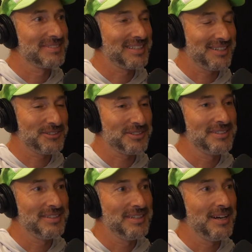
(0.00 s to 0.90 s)
Gotcha.
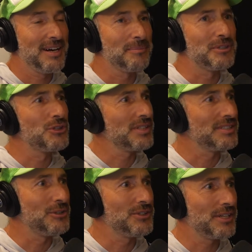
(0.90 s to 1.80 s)

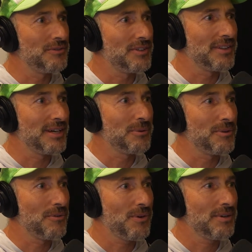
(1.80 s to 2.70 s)
Did you say you've done that one
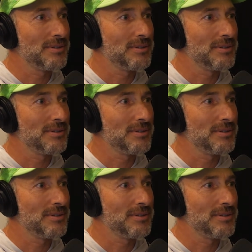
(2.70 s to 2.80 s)
before?